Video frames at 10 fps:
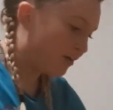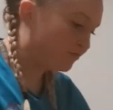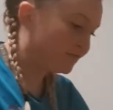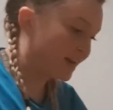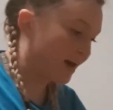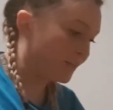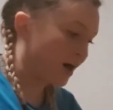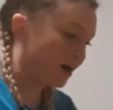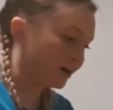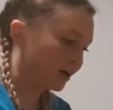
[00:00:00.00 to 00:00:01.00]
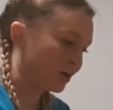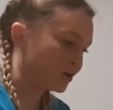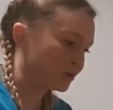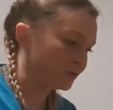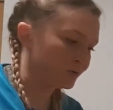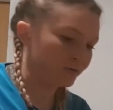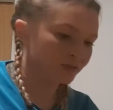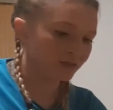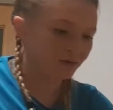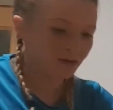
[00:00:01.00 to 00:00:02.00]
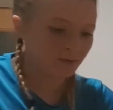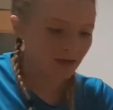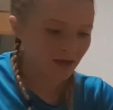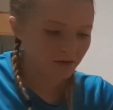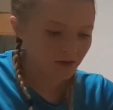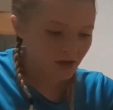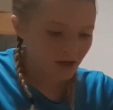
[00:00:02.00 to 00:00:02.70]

fill up our cone. So here we go,